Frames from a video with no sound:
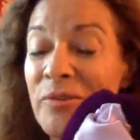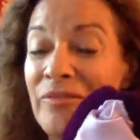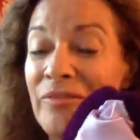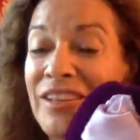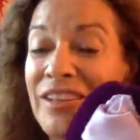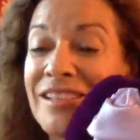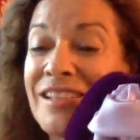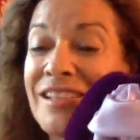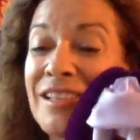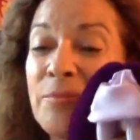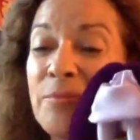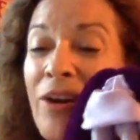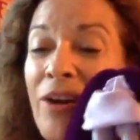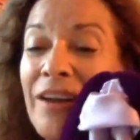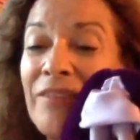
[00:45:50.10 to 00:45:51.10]
this is
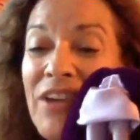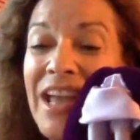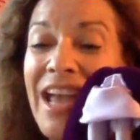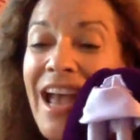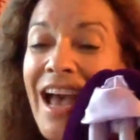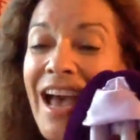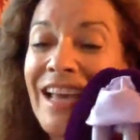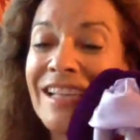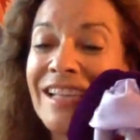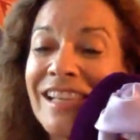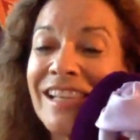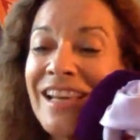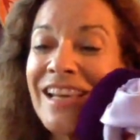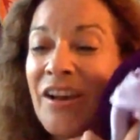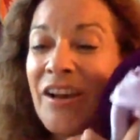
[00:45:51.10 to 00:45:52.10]
more advanced,
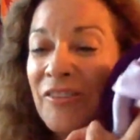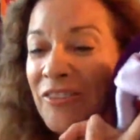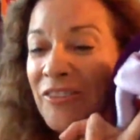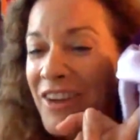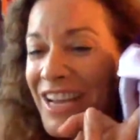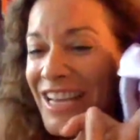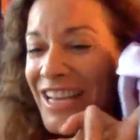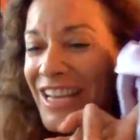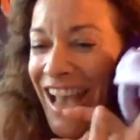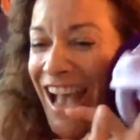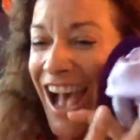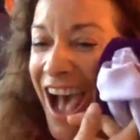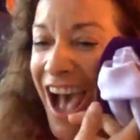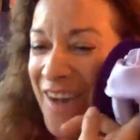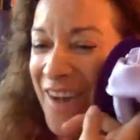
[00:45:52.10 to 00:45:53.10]
reach
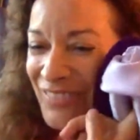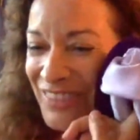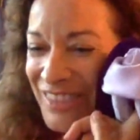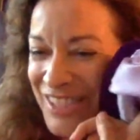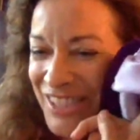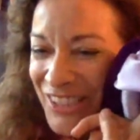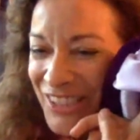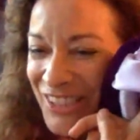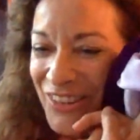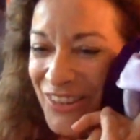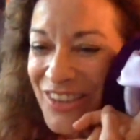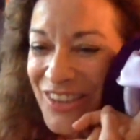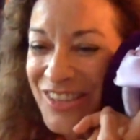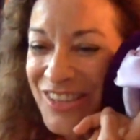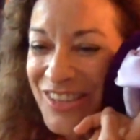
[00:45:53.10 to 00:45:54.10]
up
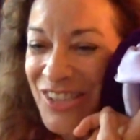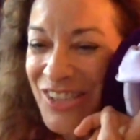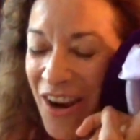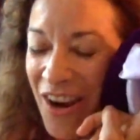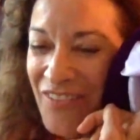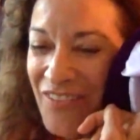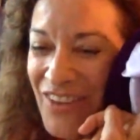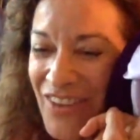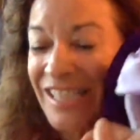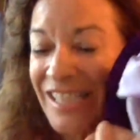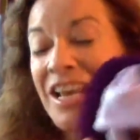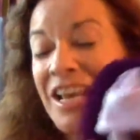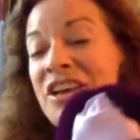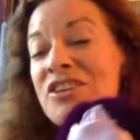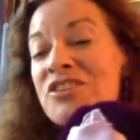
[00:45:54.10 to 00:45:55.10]
to your
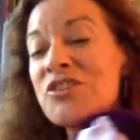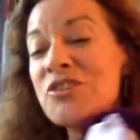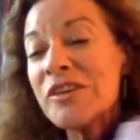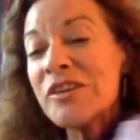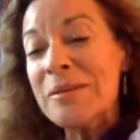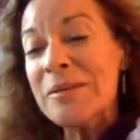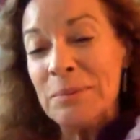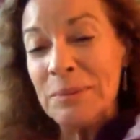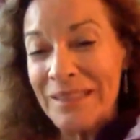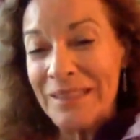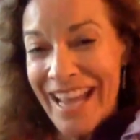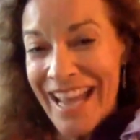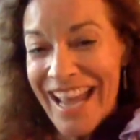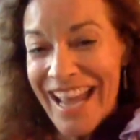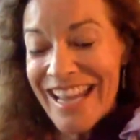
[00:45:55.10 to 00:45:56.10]
cervix. You can
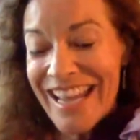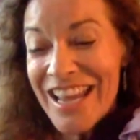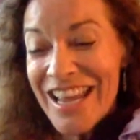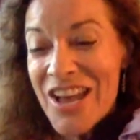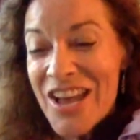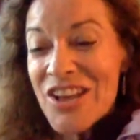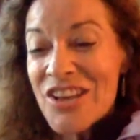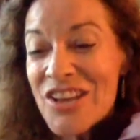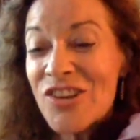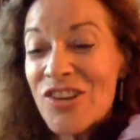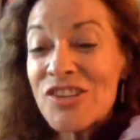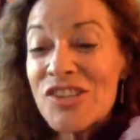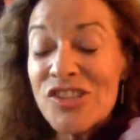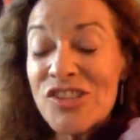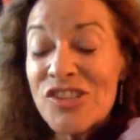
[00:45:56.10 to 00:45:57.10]
play
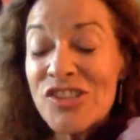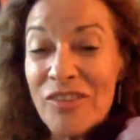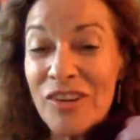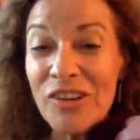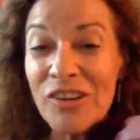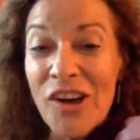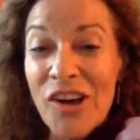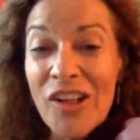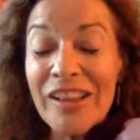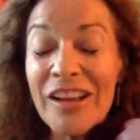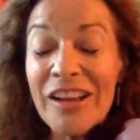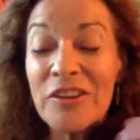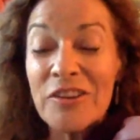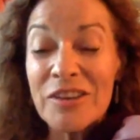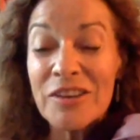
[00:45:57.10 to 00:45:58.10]

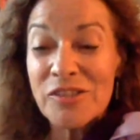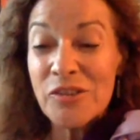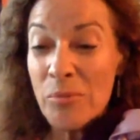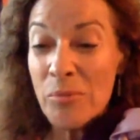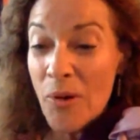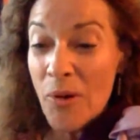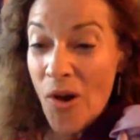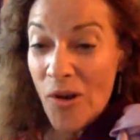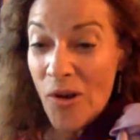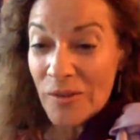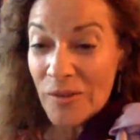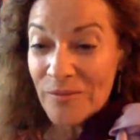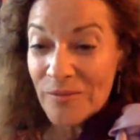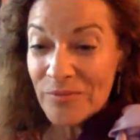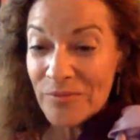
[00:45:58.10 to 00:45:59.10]
crystal
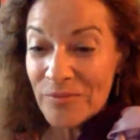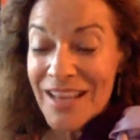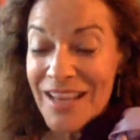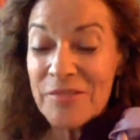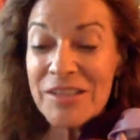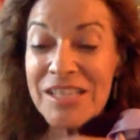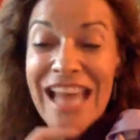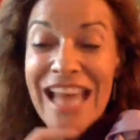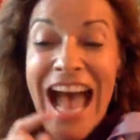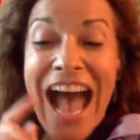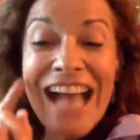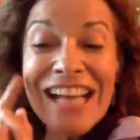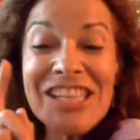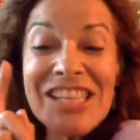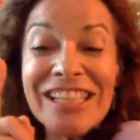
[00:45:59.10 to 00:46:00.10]
bowl, which
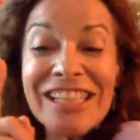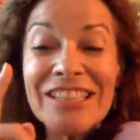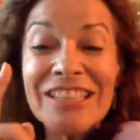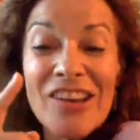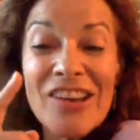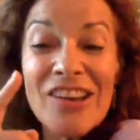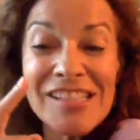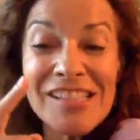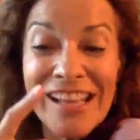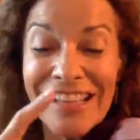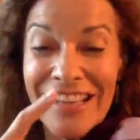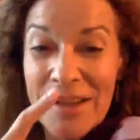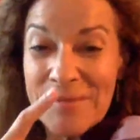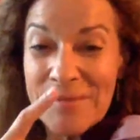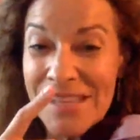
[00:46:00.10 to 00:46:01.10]
actually looks like an
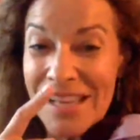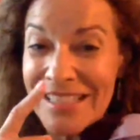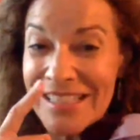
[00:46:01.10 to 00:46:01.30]
upside